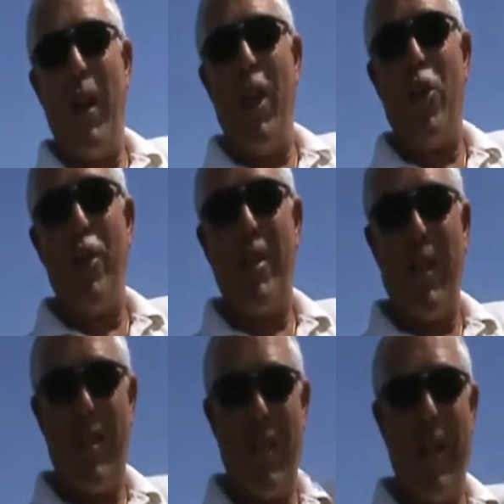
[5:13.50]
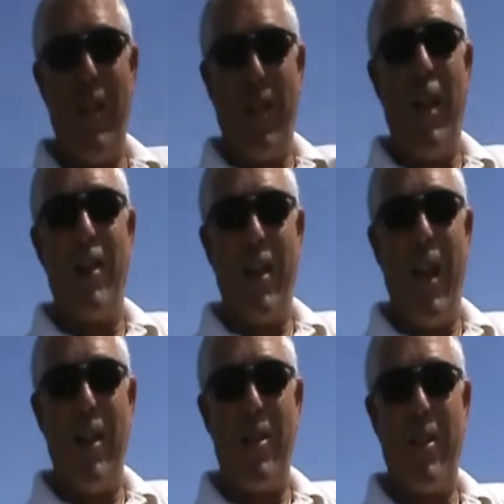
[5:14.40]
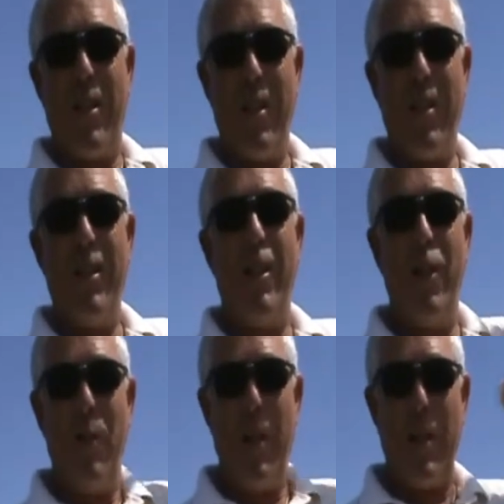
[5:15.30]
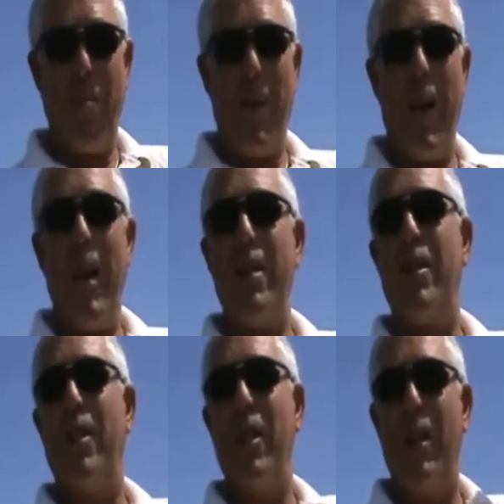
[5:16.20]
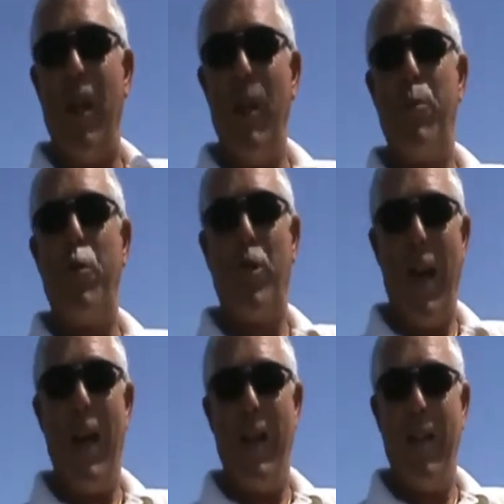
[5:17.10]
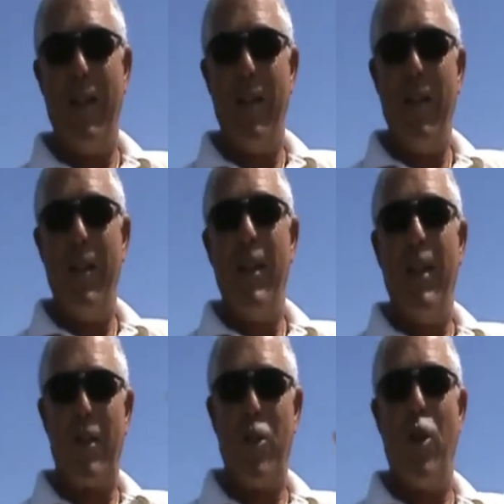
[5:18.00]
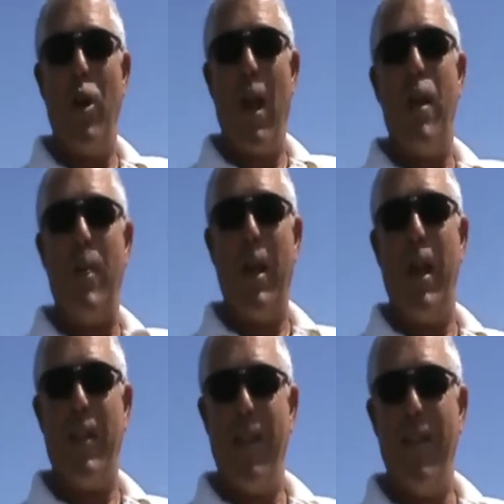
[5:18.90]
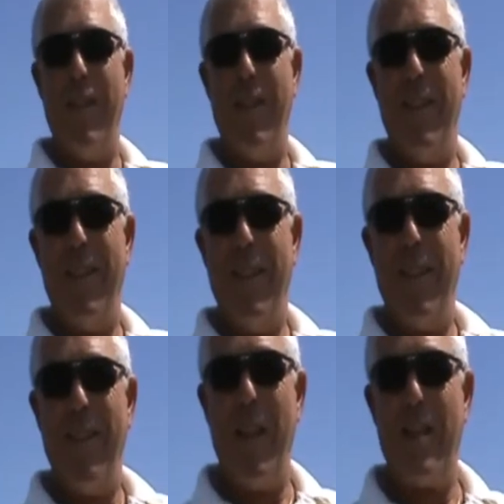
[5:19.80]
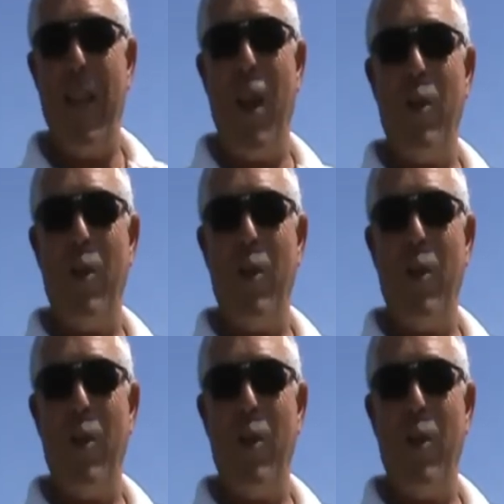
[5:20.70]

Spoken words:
Revelation 16 tells us that there is a place that in the Hebrew tongue it's called Armageddon. That's